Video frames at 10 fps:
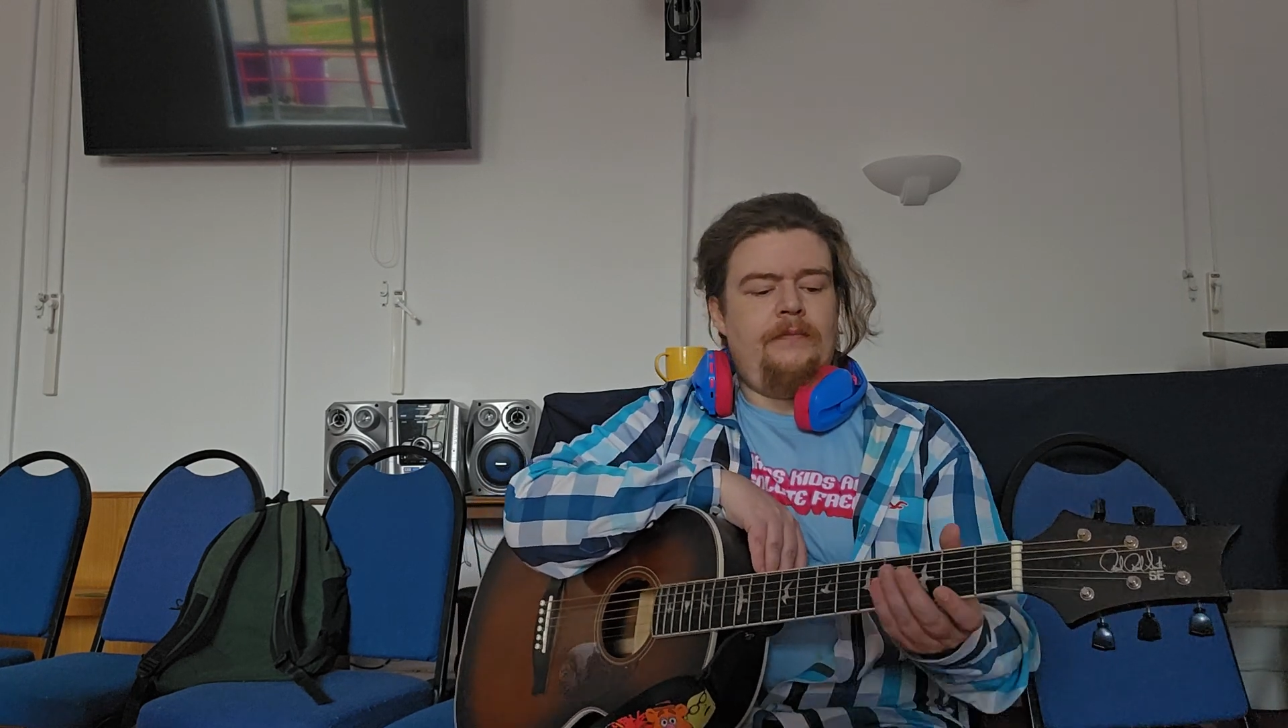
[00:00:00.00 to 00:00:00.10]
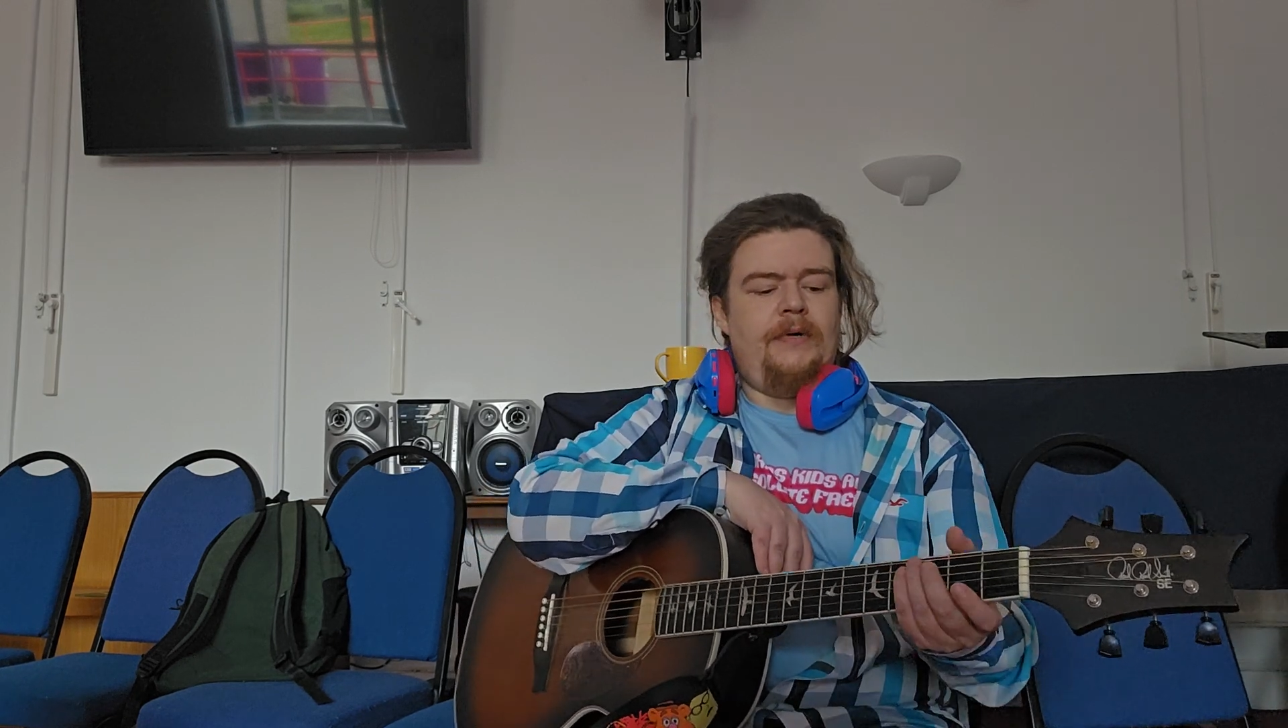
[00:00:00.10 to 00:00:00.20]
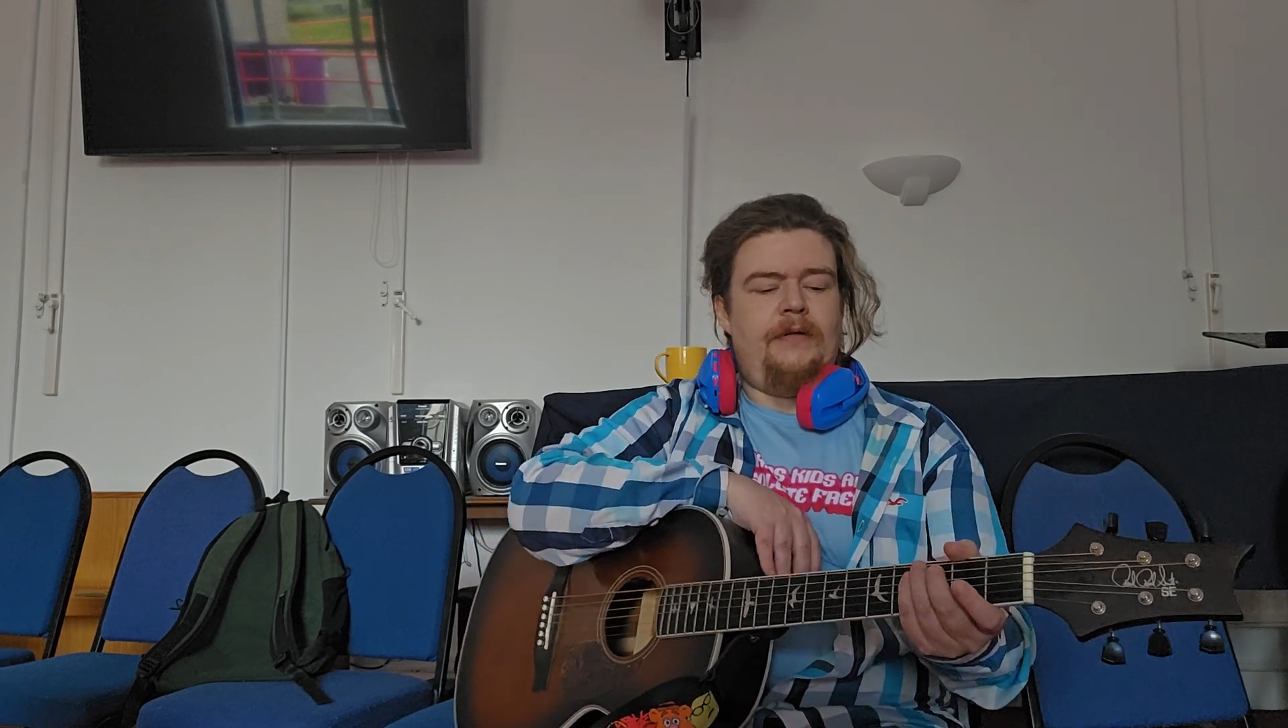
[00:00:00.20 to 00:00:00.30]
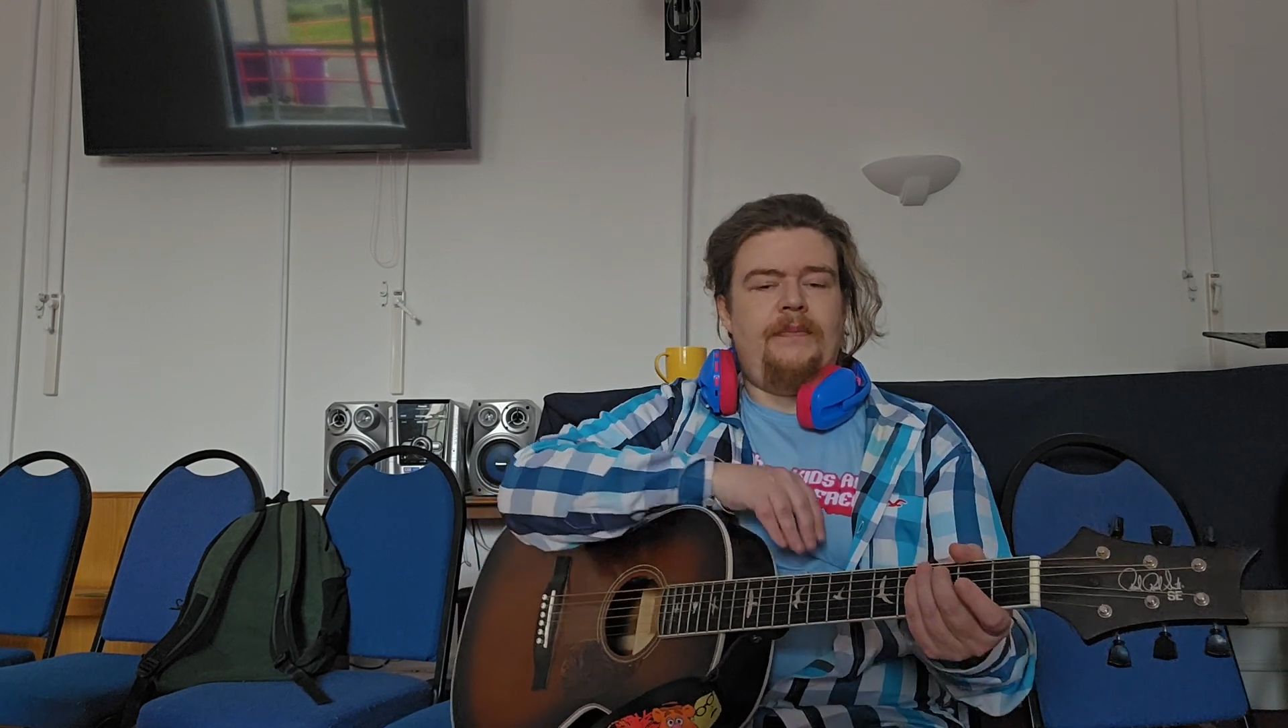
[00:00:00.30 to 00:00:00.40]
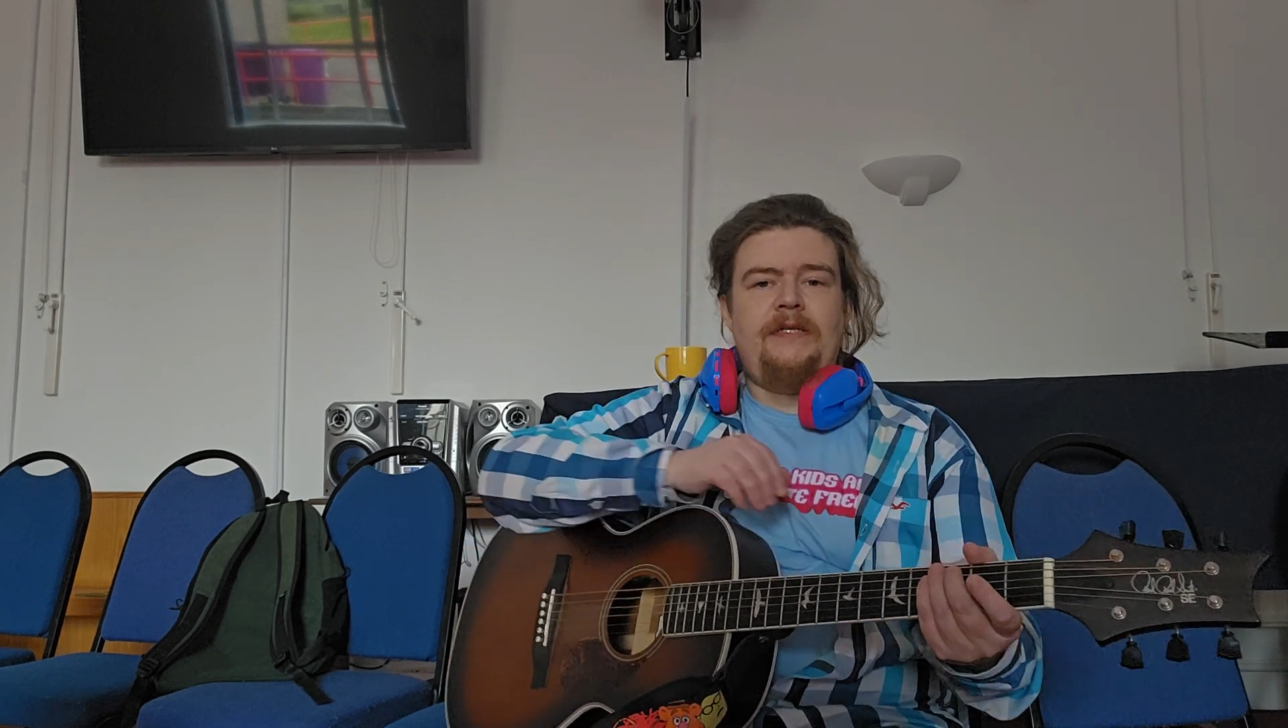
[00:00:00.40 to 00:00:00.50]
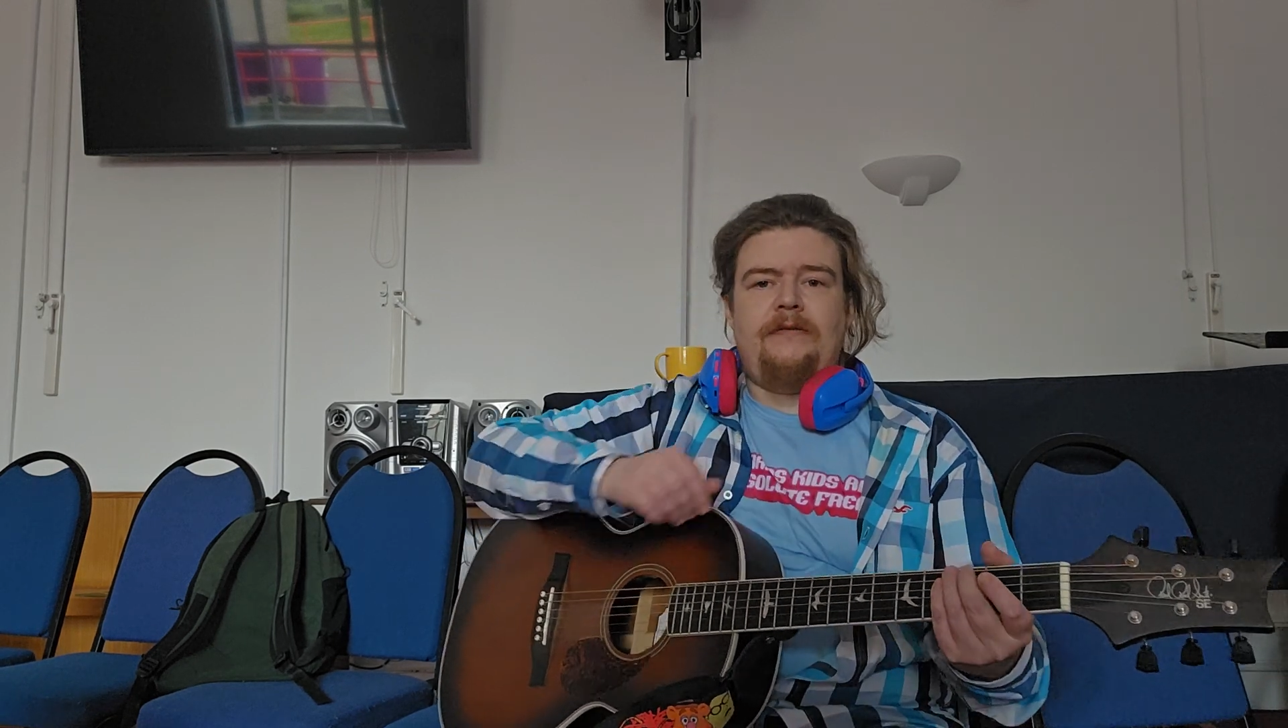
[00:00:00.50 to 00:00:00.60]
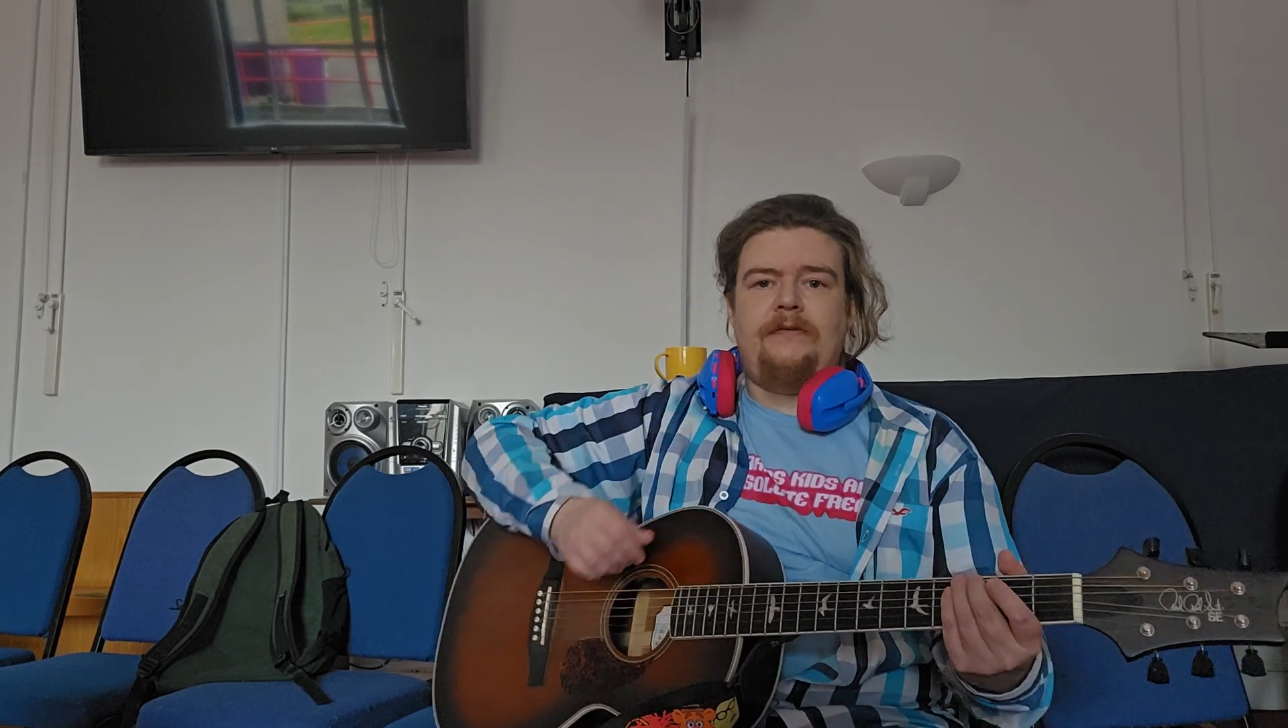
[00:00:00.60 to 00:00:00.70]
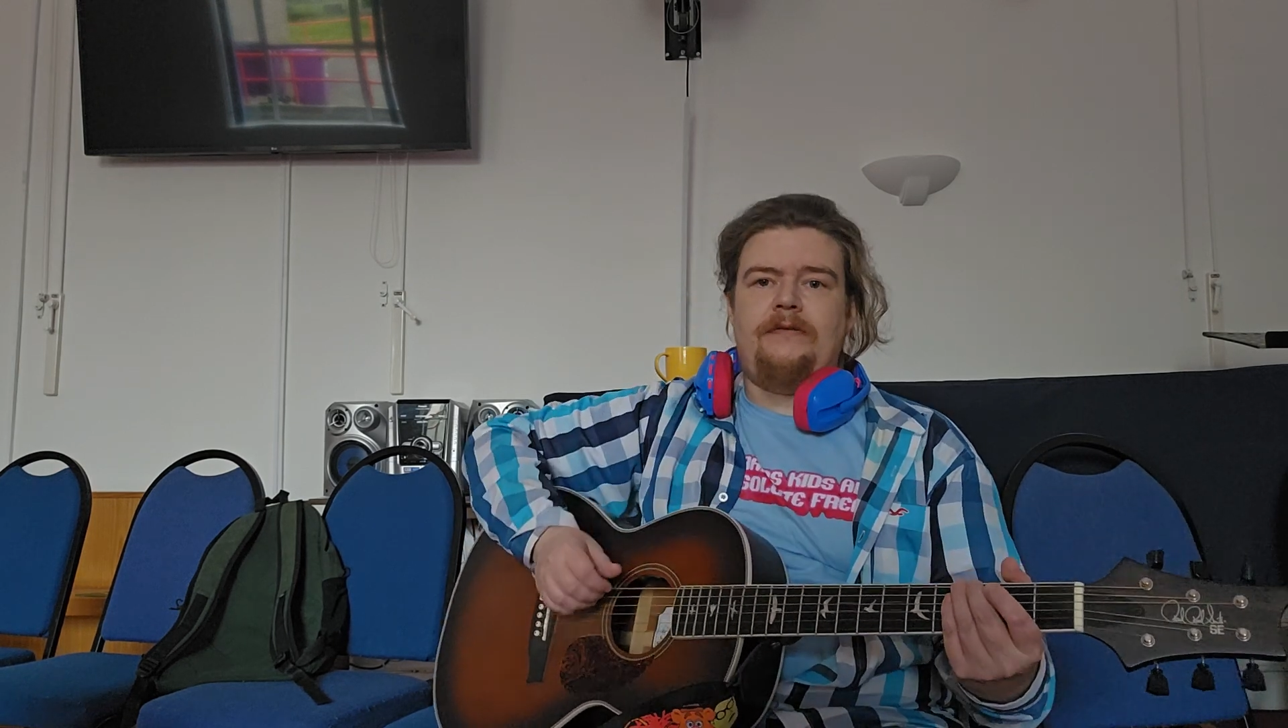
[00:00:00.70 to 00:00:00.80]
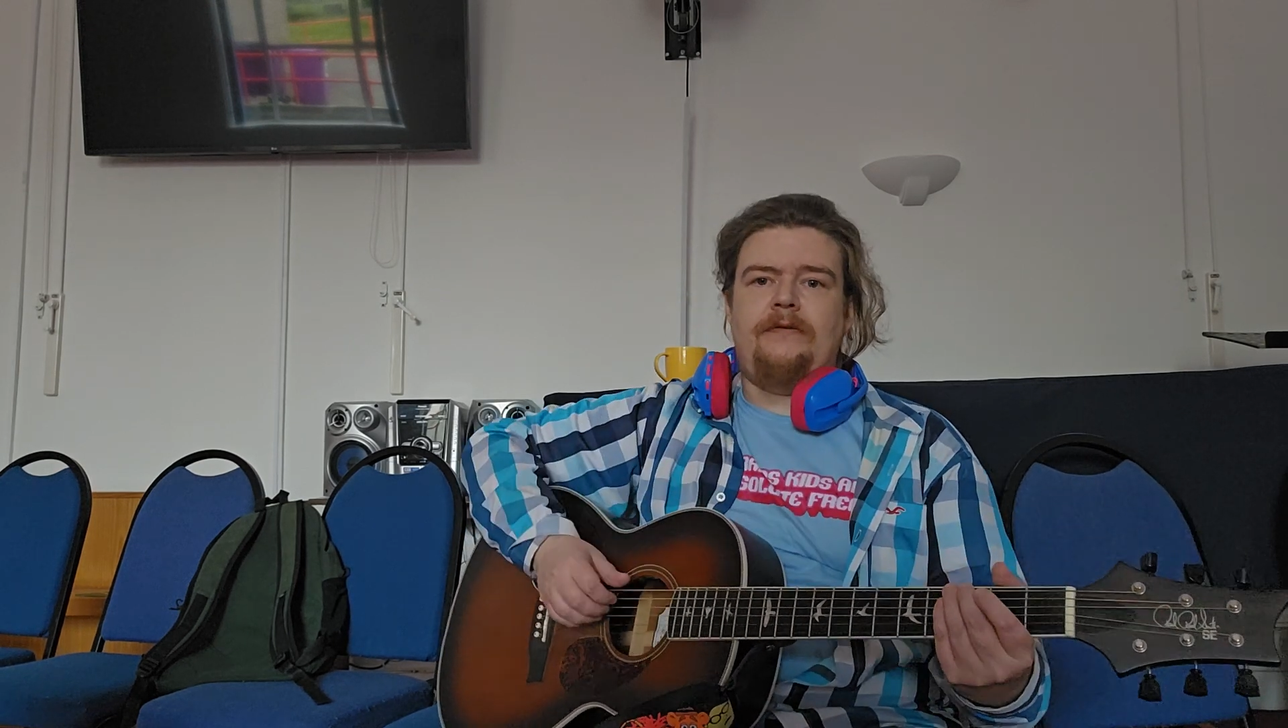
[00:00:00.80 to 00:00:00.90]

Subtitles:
by the Beatles.